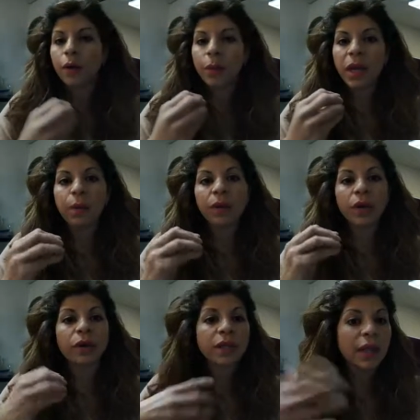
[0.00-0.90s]
There are people
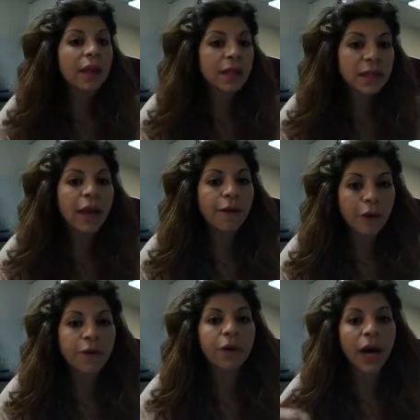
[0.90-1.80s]
that are C-
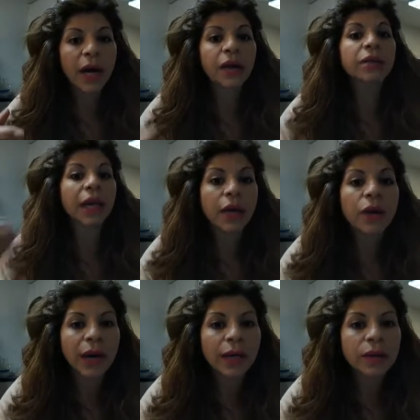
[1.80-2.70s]
CFO for hires, they
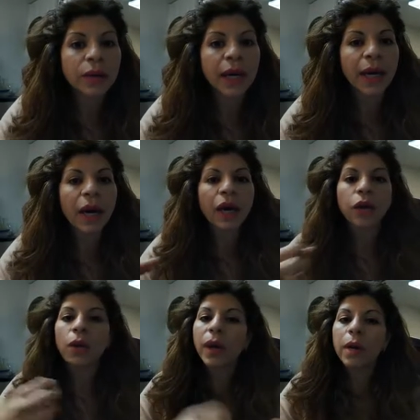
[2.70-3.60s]
know how to do that.
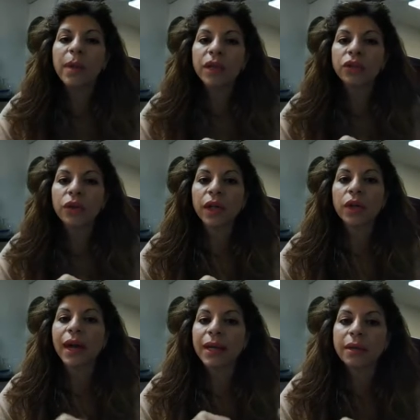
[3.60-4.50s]
You want to make sure
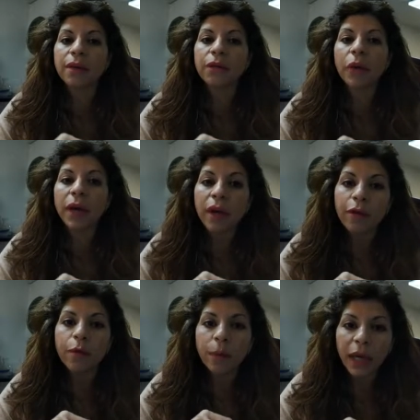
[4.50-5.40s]
that you're asking for
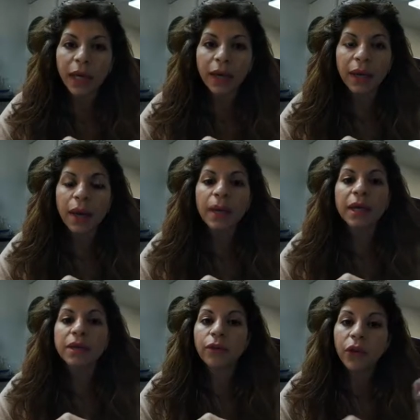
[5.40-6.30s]
enough money
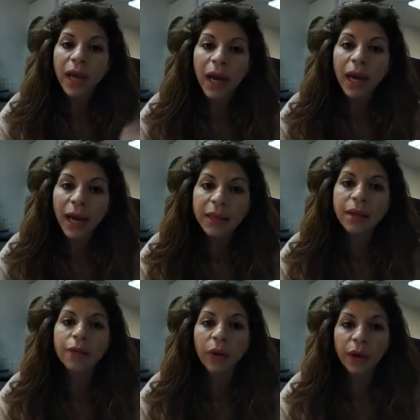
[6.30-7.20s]
because if you're not
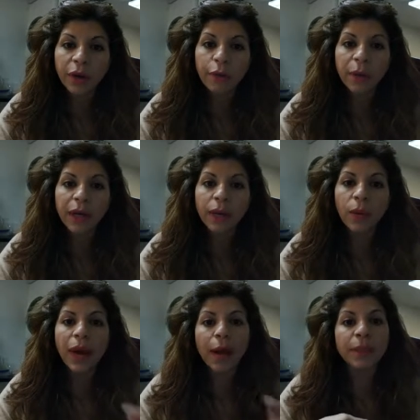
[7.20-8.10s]
asking for enough money,
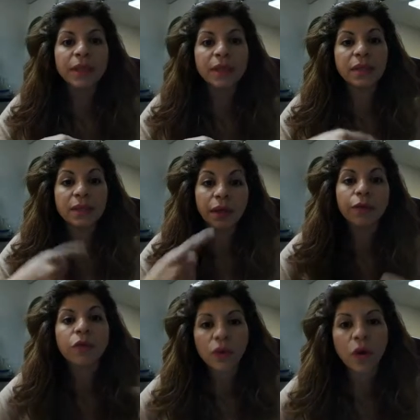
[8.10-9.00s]
what happens is instead
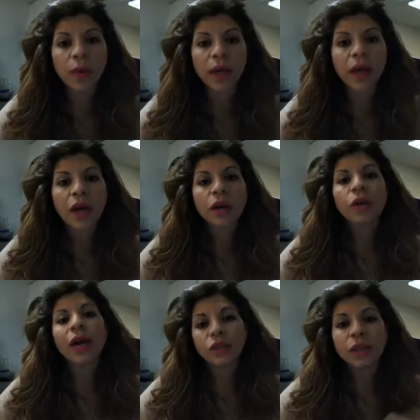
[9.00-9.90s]
of growing,
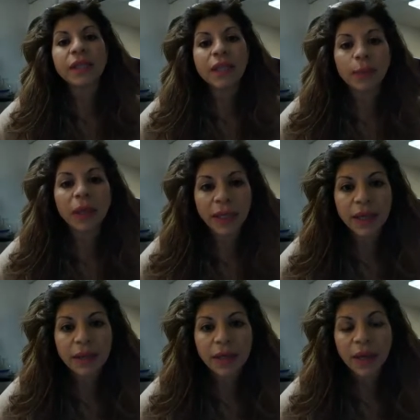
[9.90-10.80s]
you actually
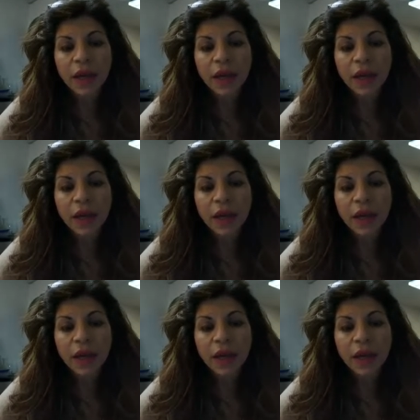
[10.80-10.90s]
deplete.